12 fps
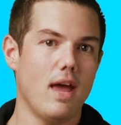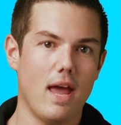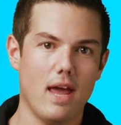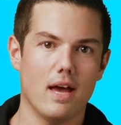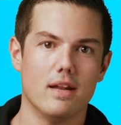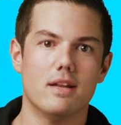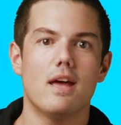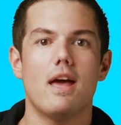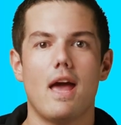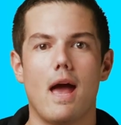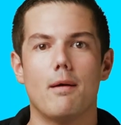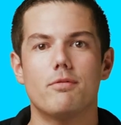And
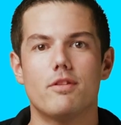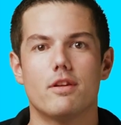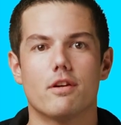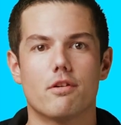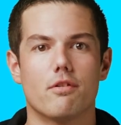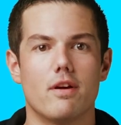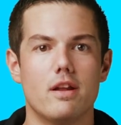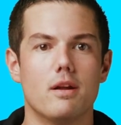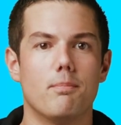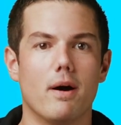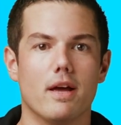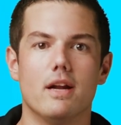apps that are created
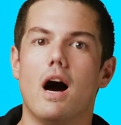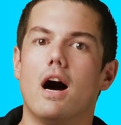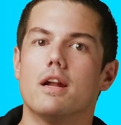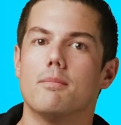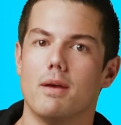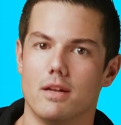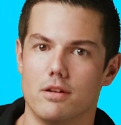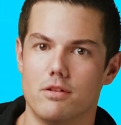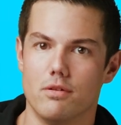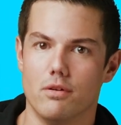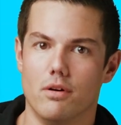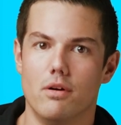by an automated
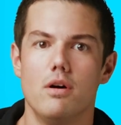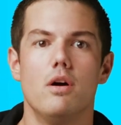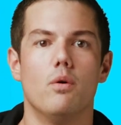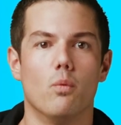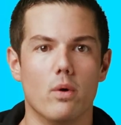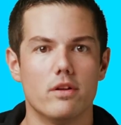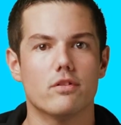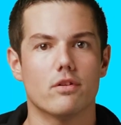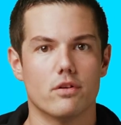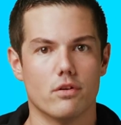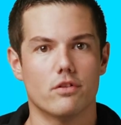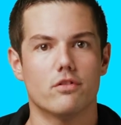tool,
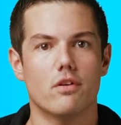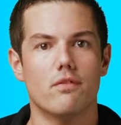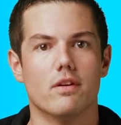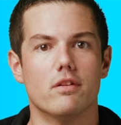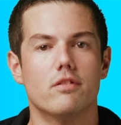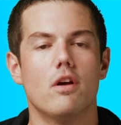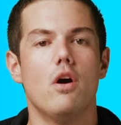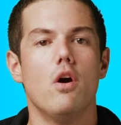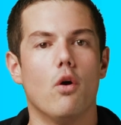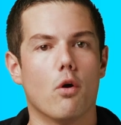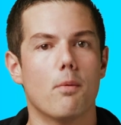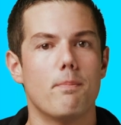wizard, or service,
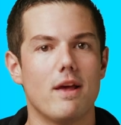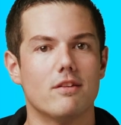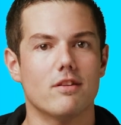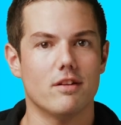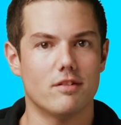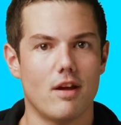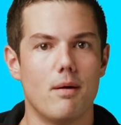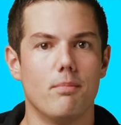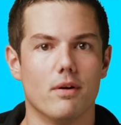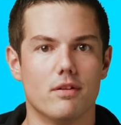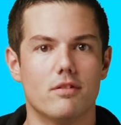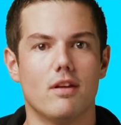or based on
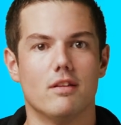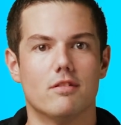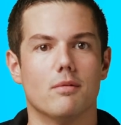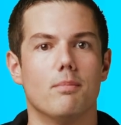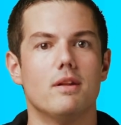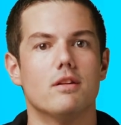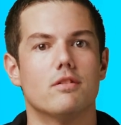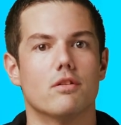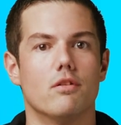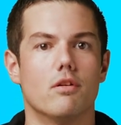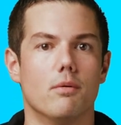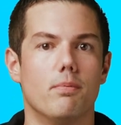templates and submitted to
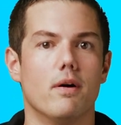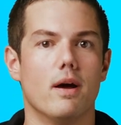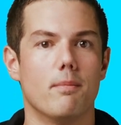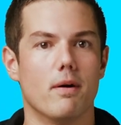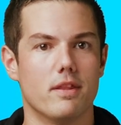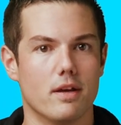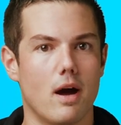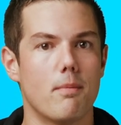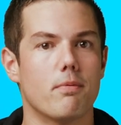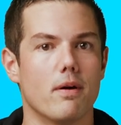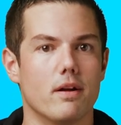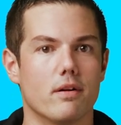Google Play by the
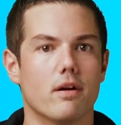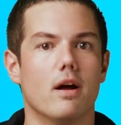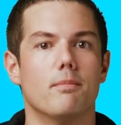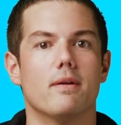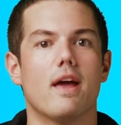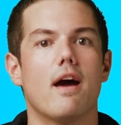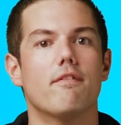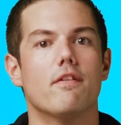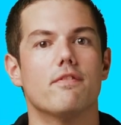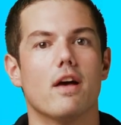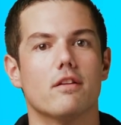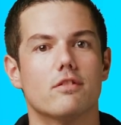operator on behalf of
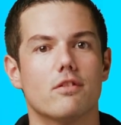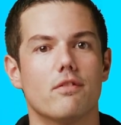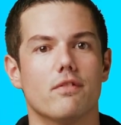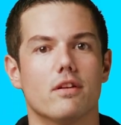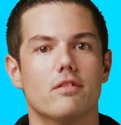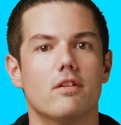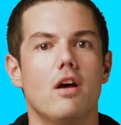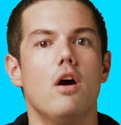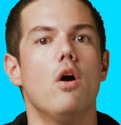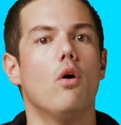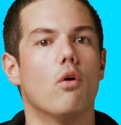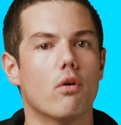that service
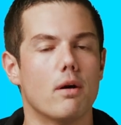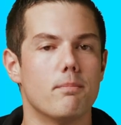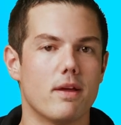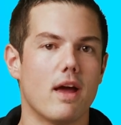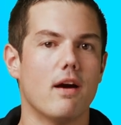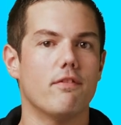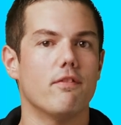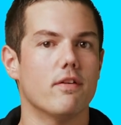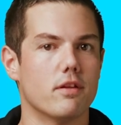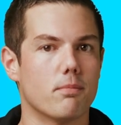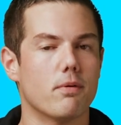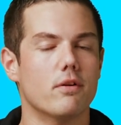or on behalf of
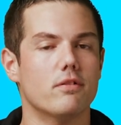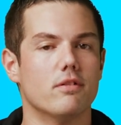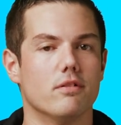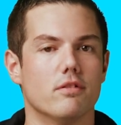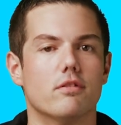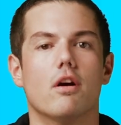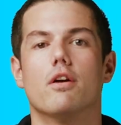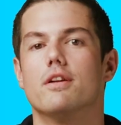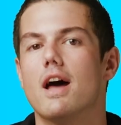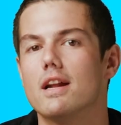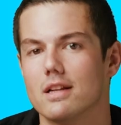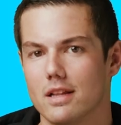other persons are
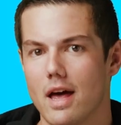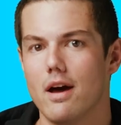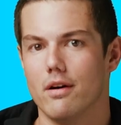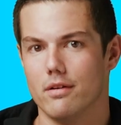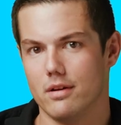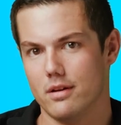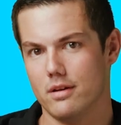not allowed.